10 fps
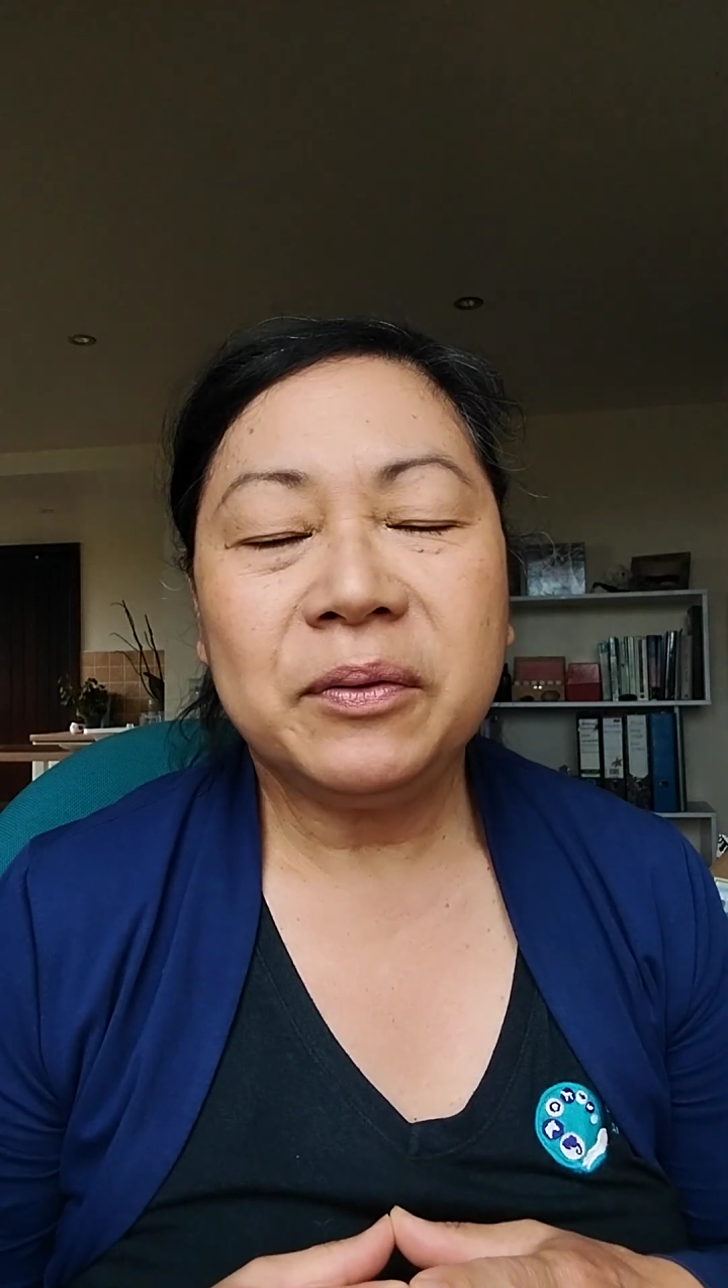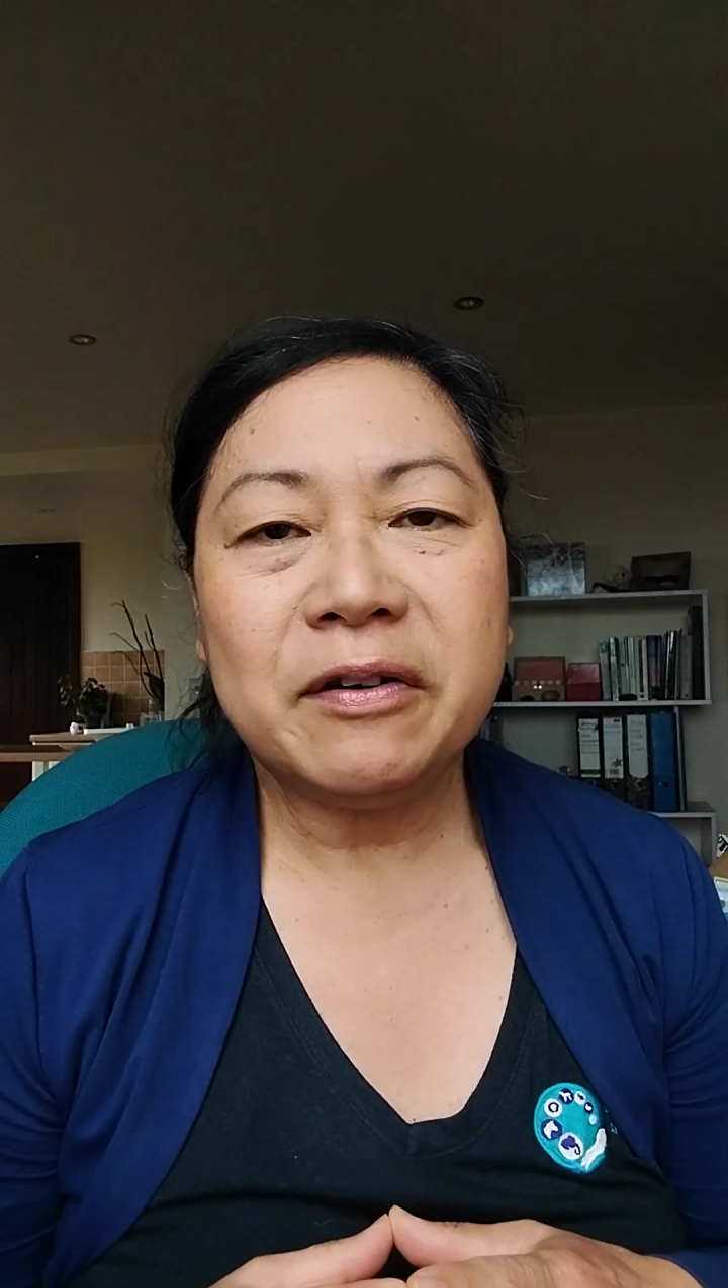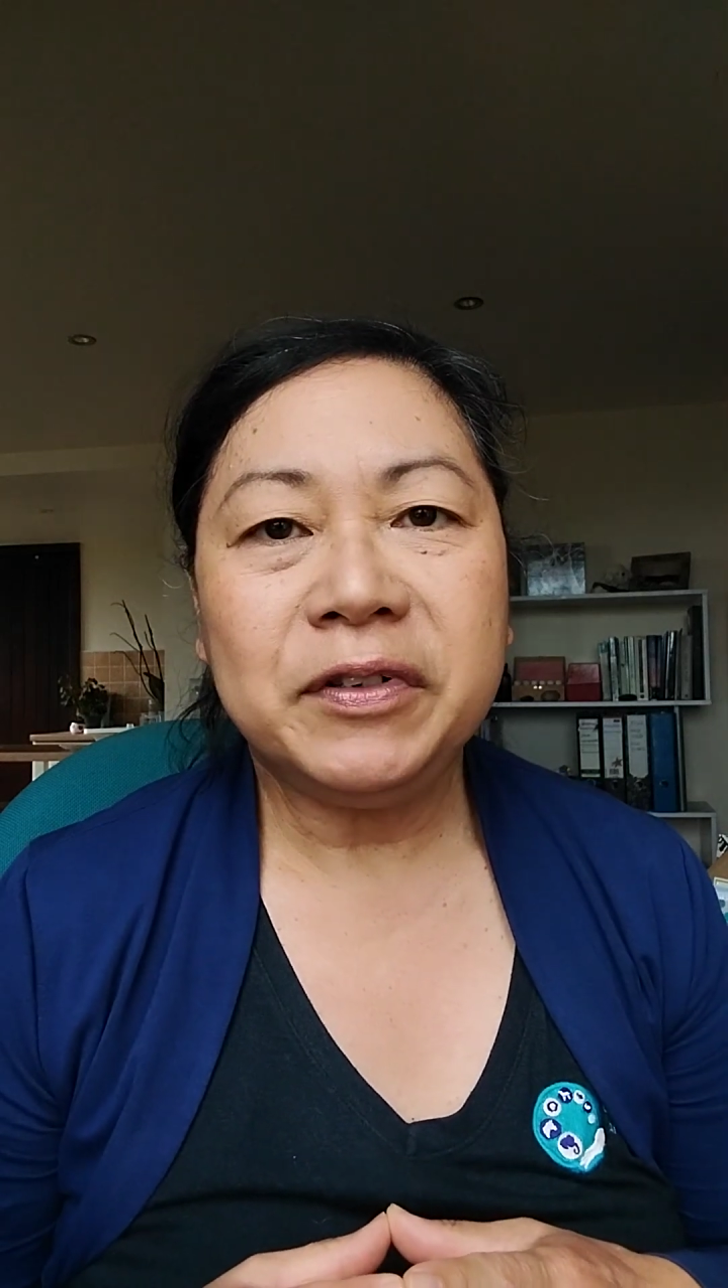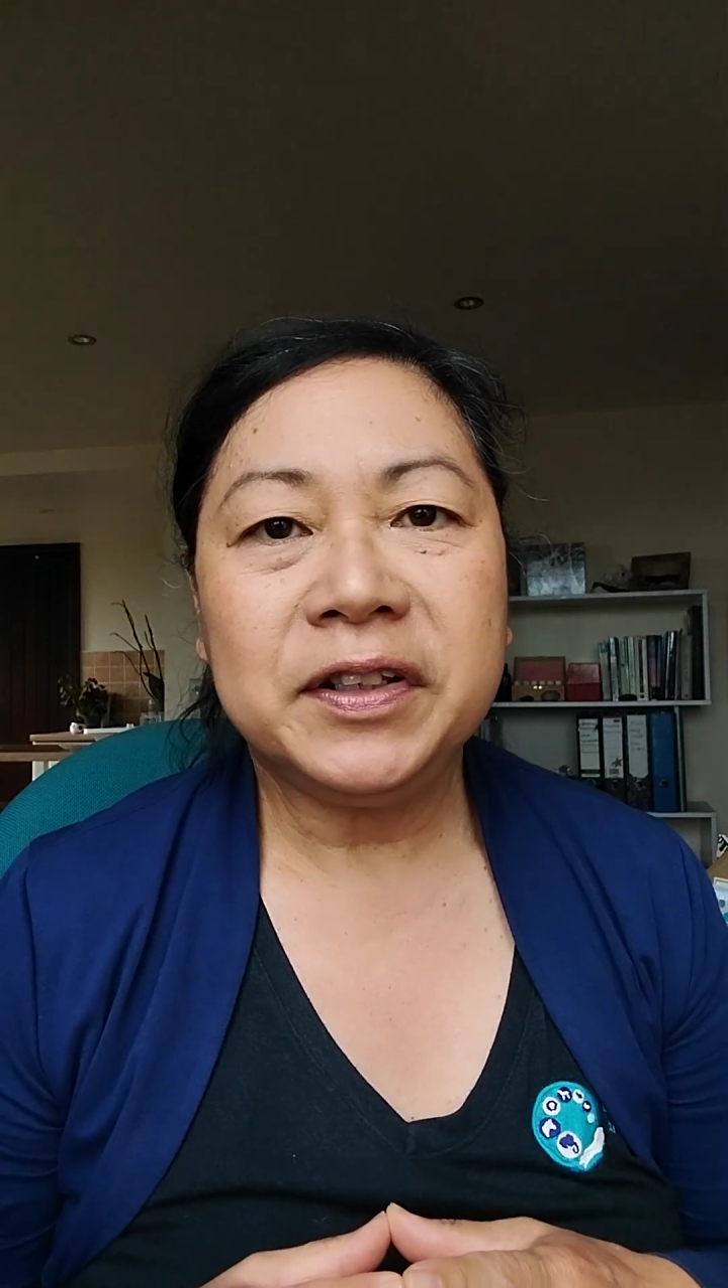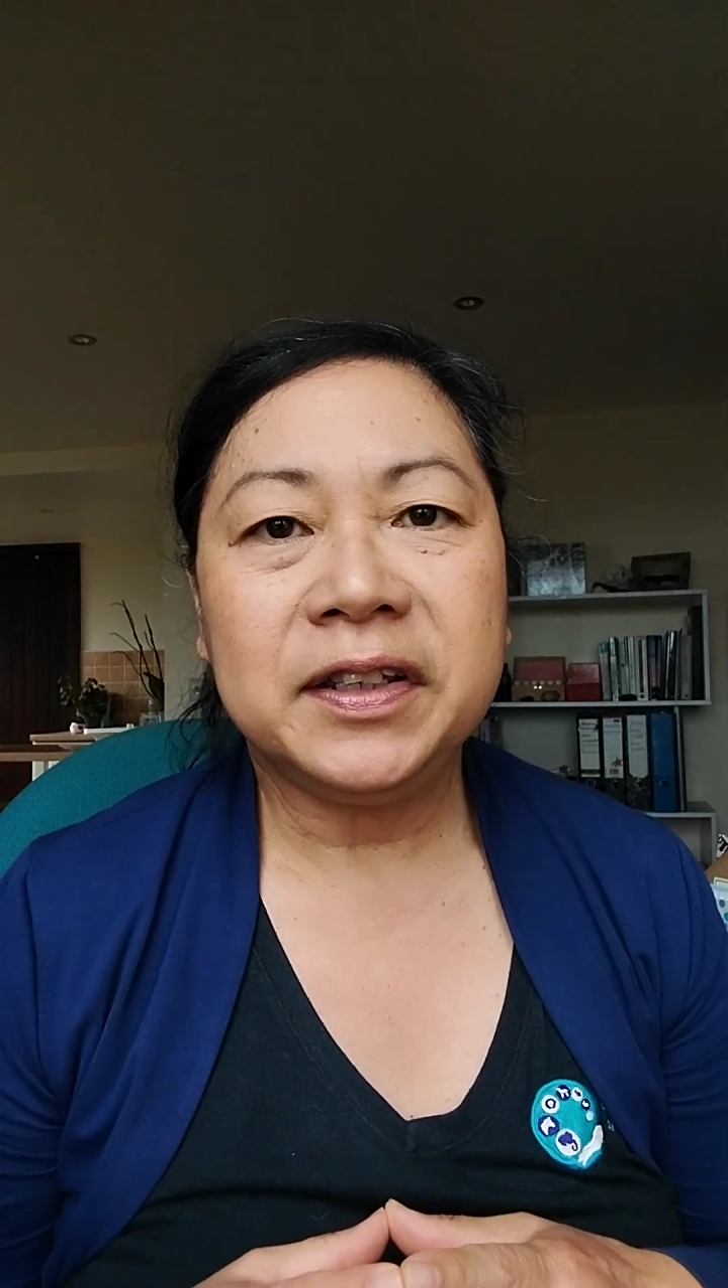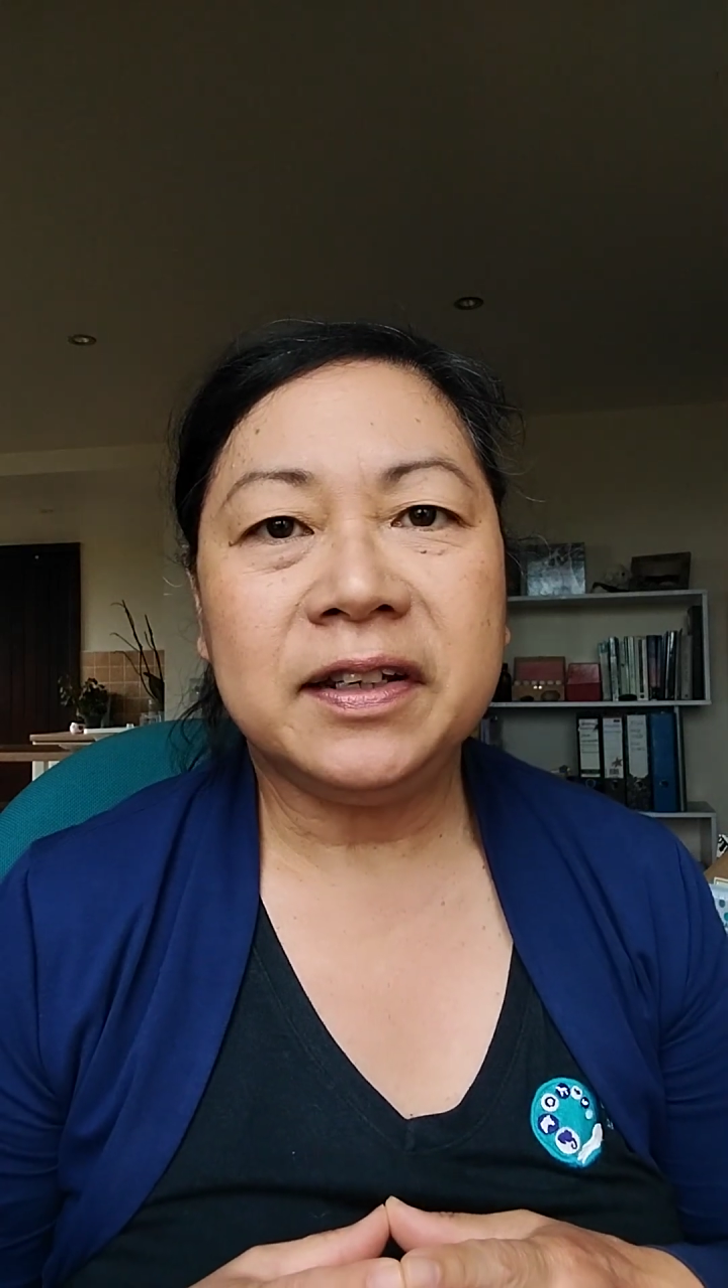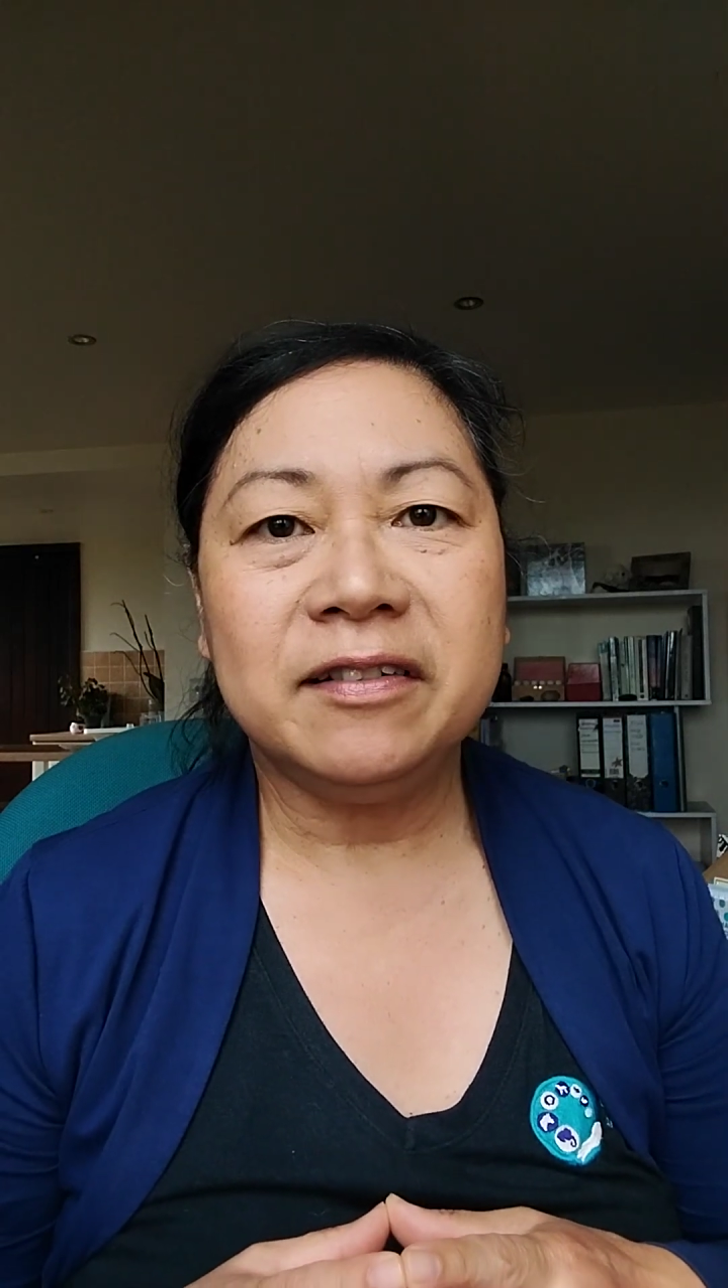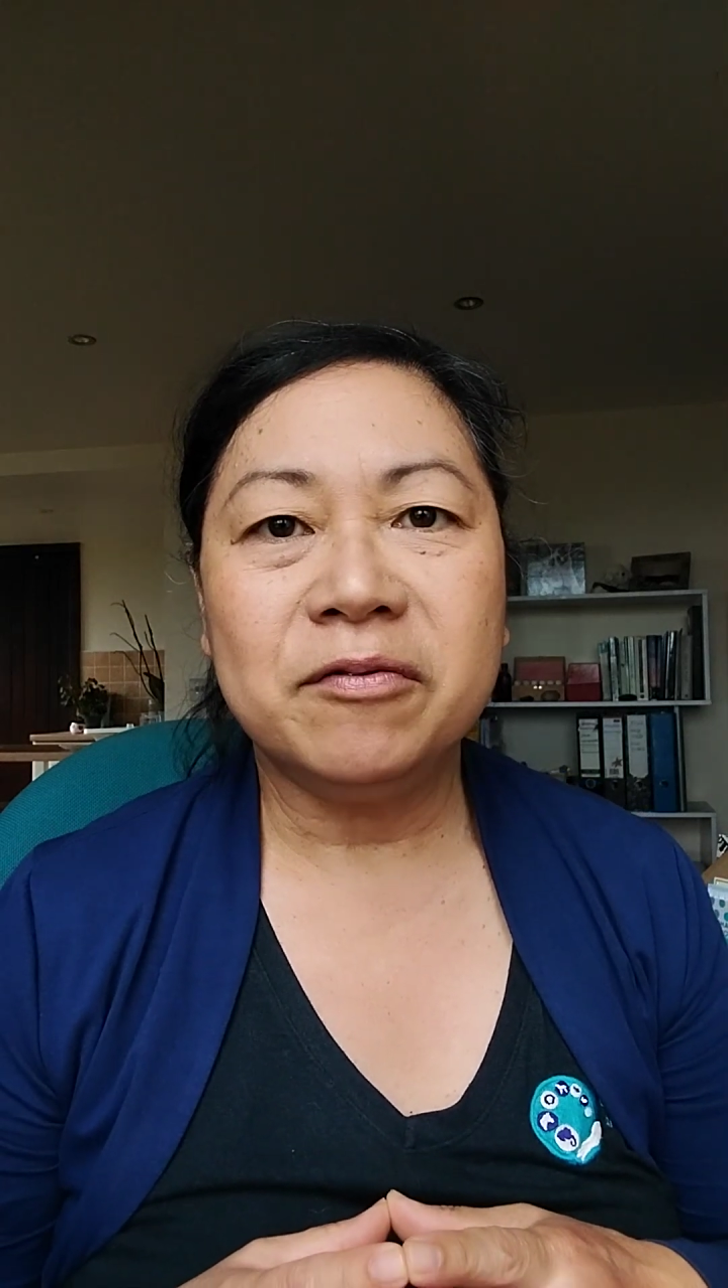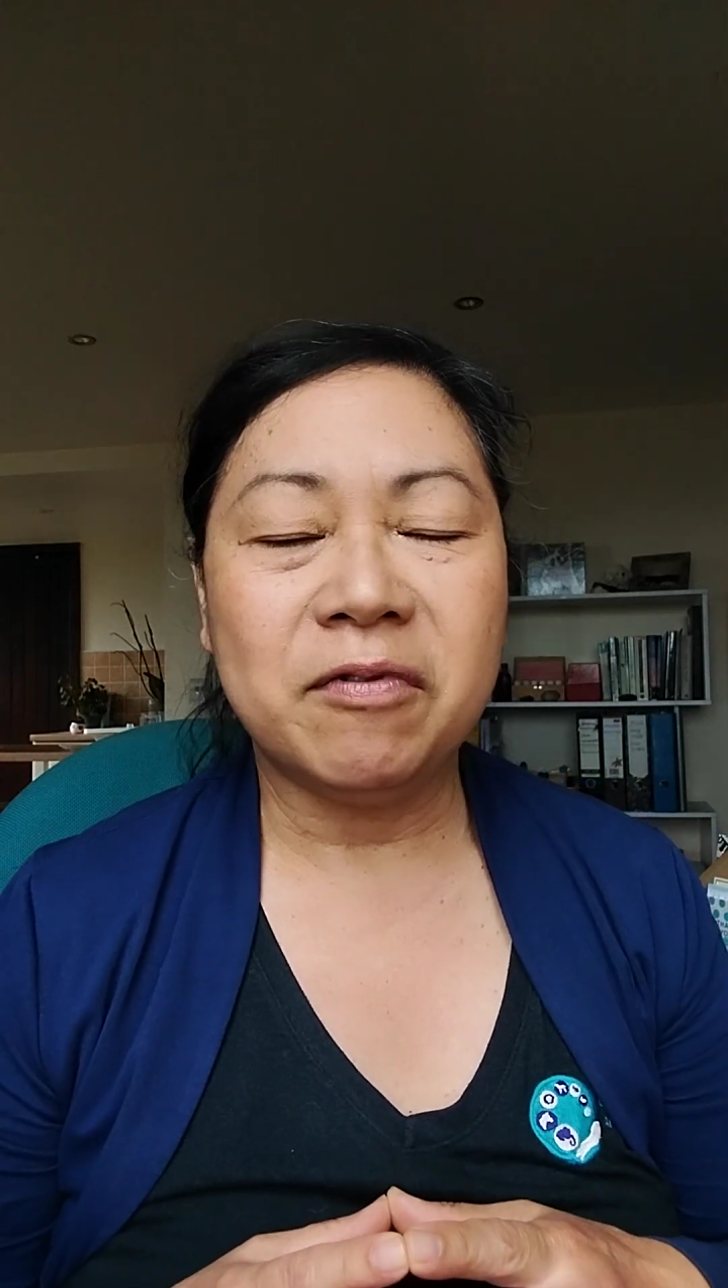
everything